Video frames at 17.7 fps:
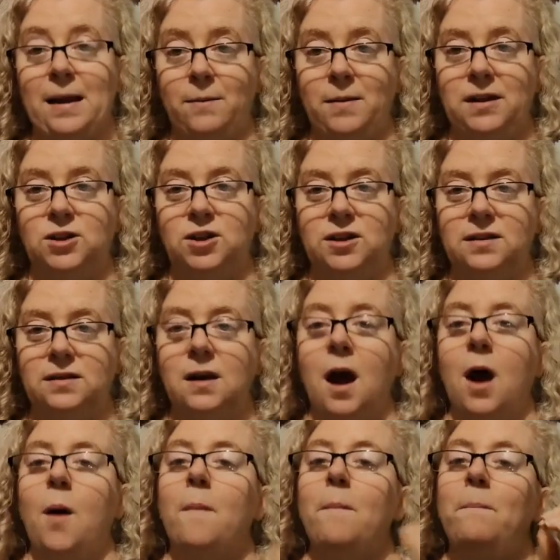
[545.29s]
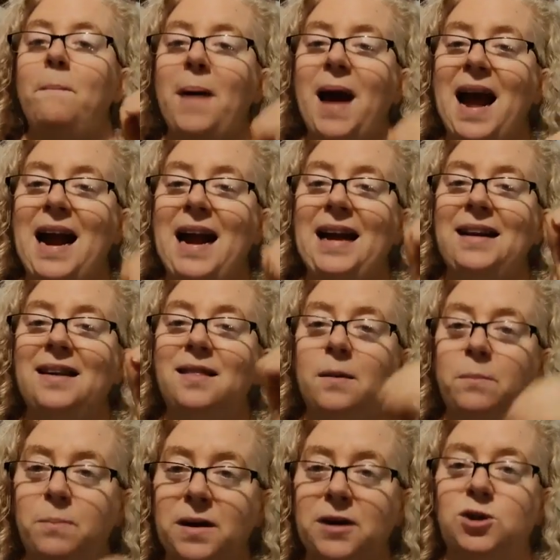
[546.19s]
images, paint
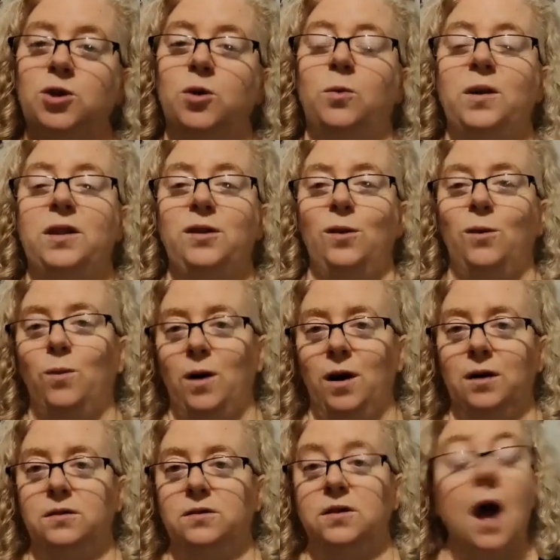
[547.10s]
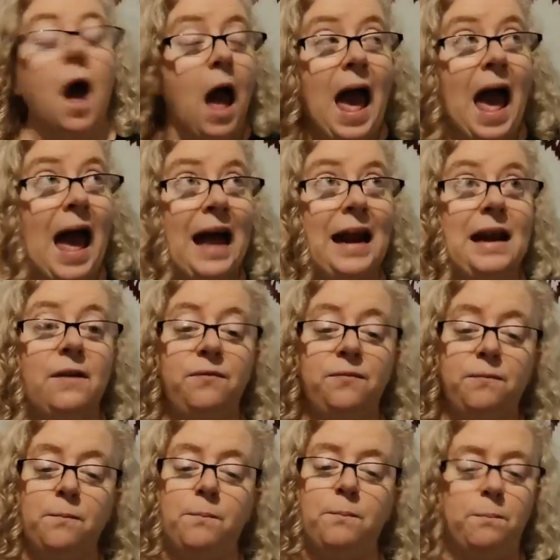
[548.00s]
the picture with your words, and if
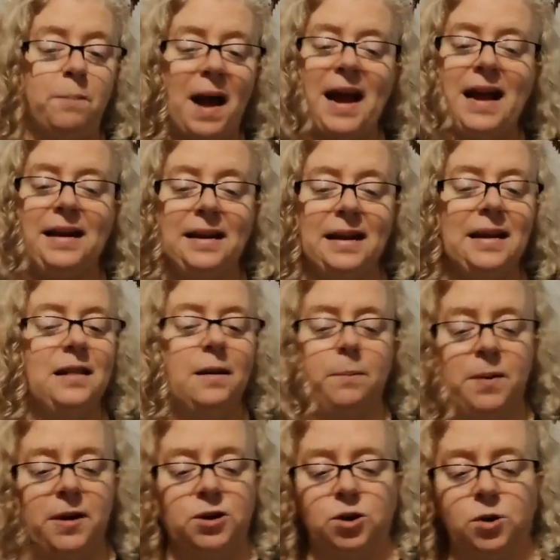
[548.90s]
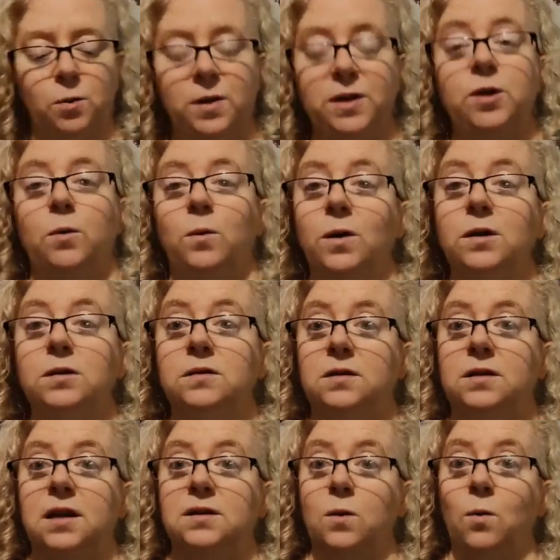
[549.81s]
painting the picture with your words
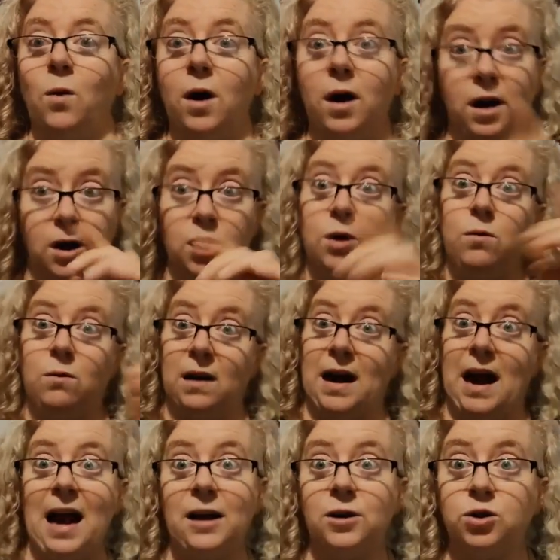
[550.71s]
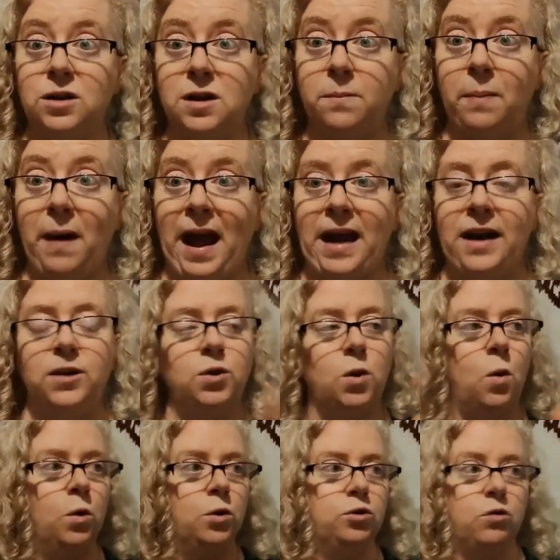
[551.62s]
doesn't work, and you can actually paint
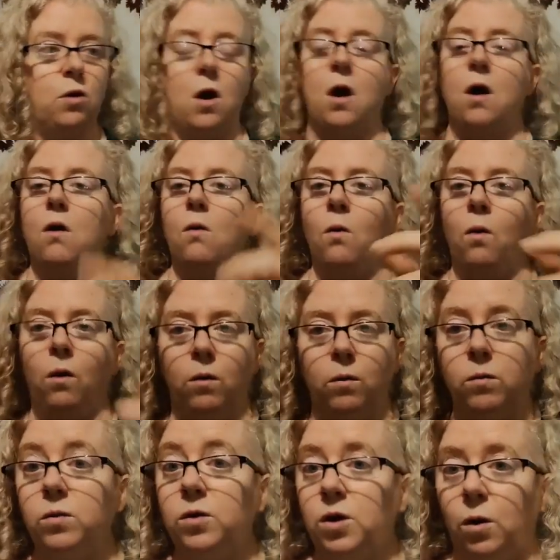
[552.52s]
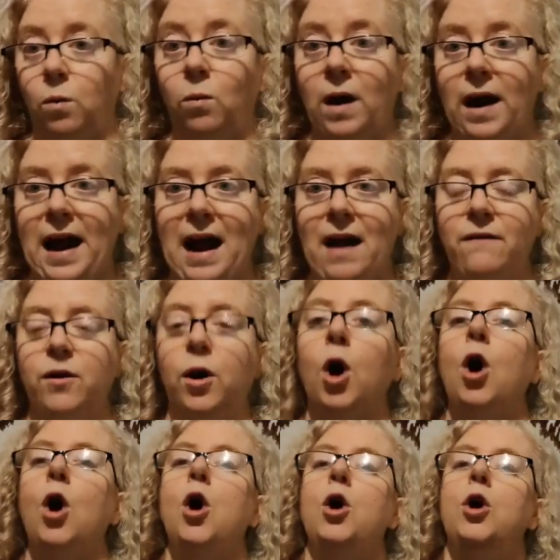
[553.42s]
or draw or you know whatever,
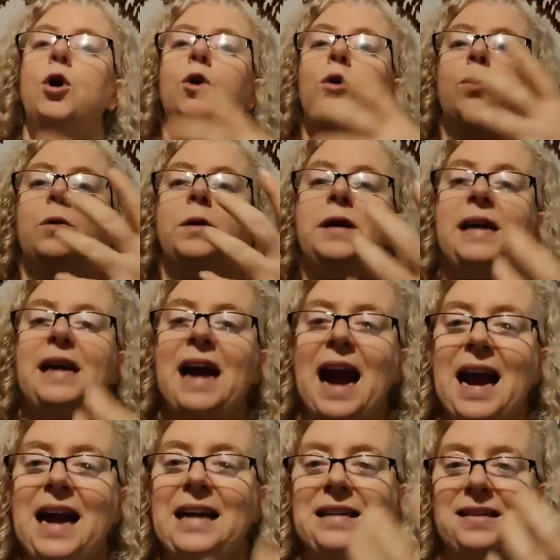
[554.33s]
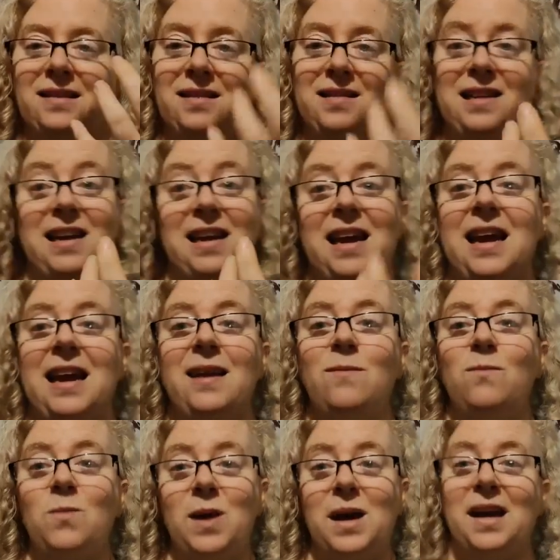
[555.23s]
create the
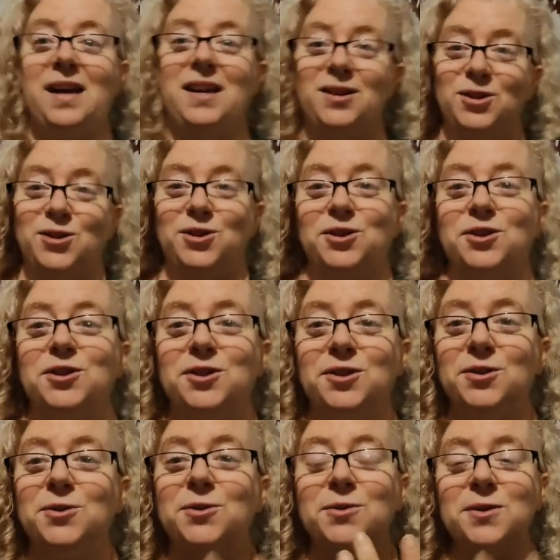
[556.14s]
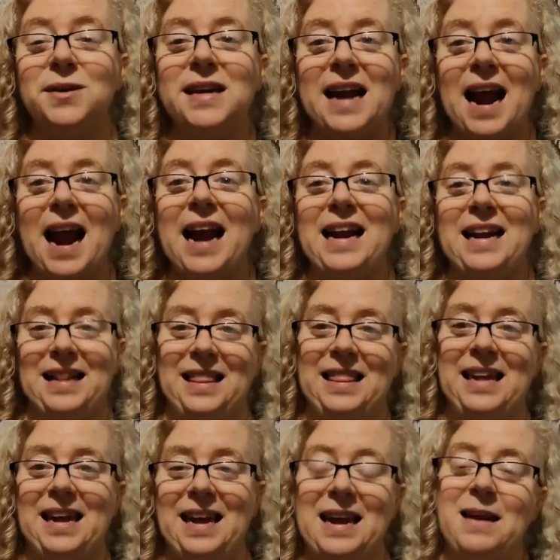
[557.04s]
image. Create
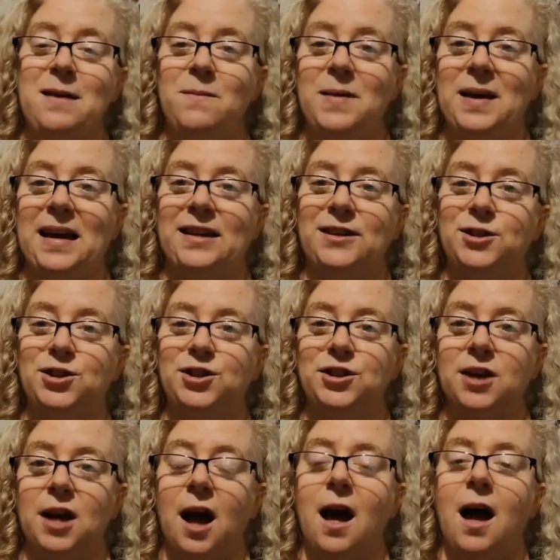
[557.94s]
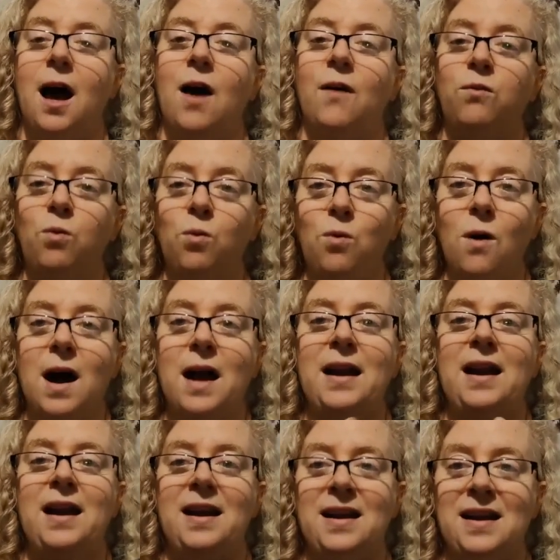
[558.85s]
the image of what
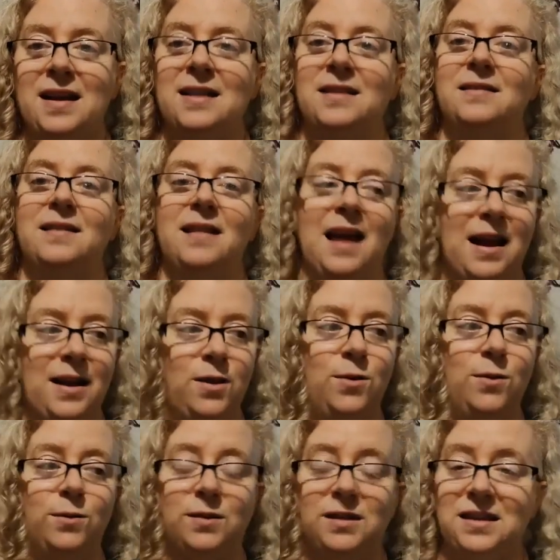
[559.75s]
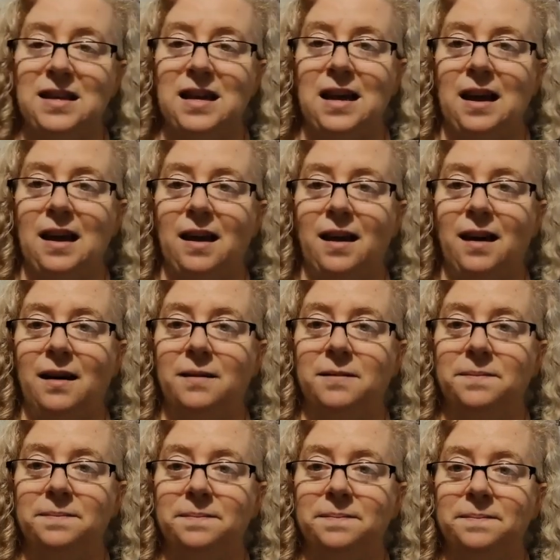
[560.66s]
it is that you seek.
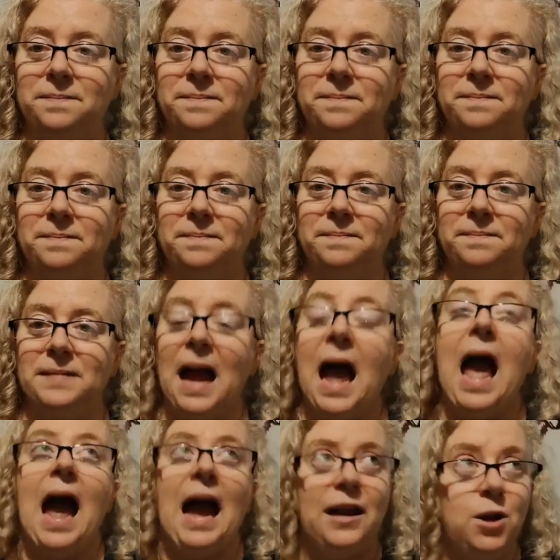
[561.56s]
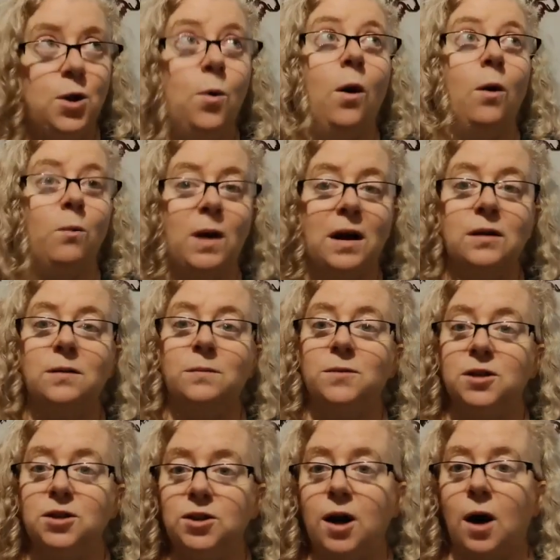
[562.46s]
And you are welcome
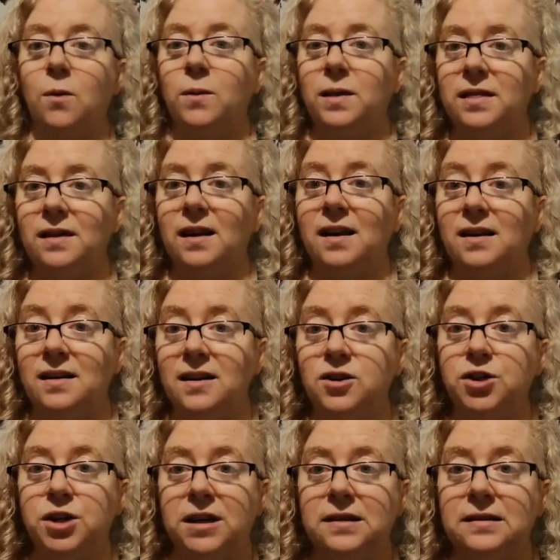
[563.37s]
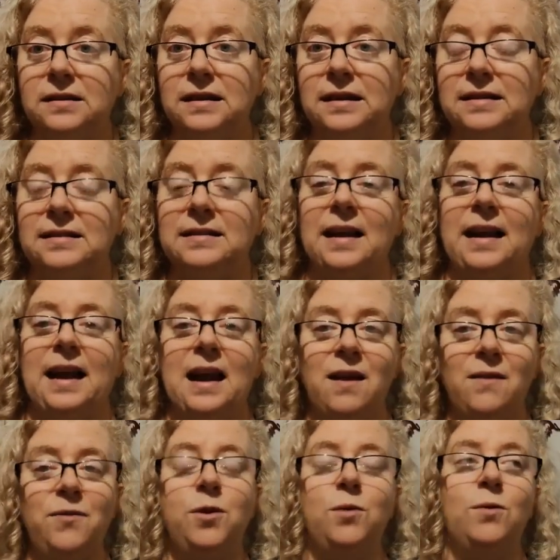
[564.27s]
to start with the condition. It's like
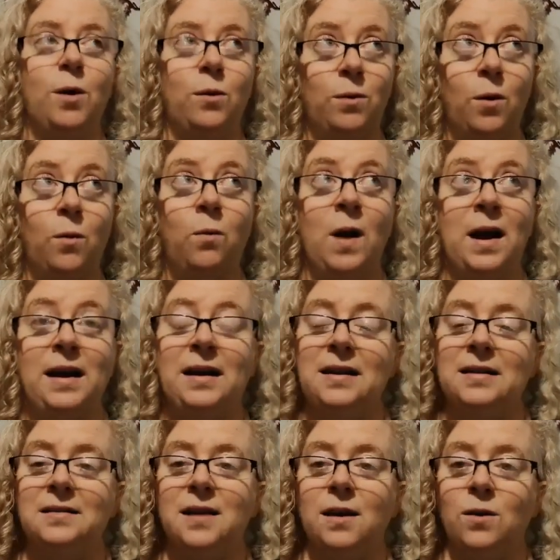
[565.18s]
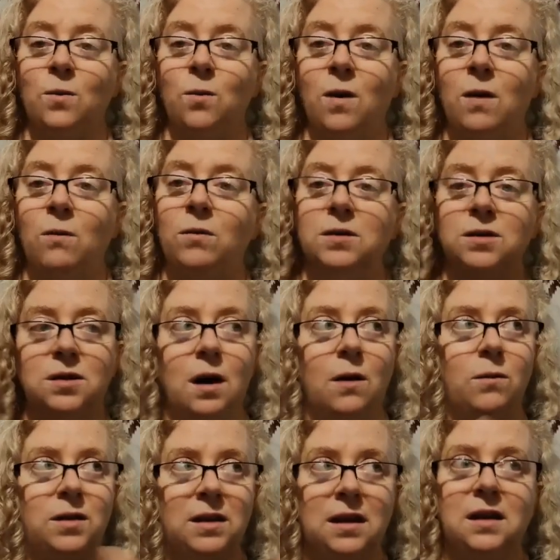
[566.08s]
if you don't know what it is that you want, we'll
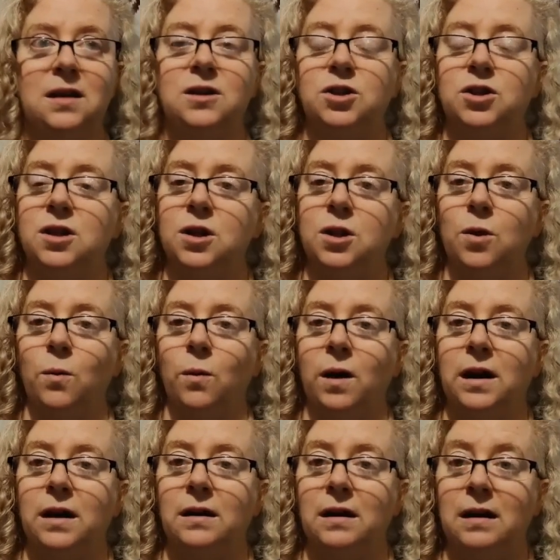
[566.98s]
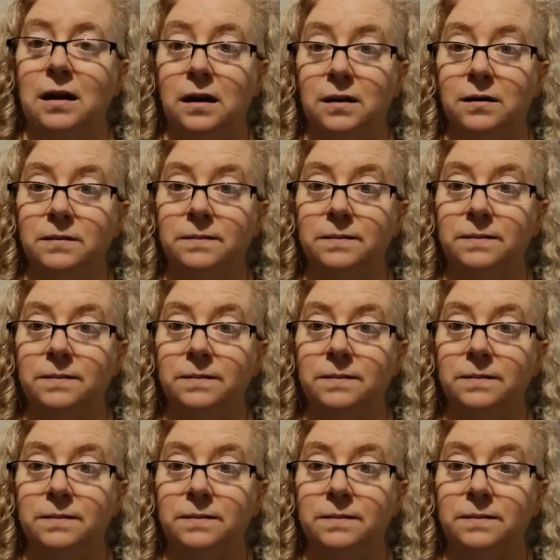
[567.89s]
start with the condition that you're working to heal.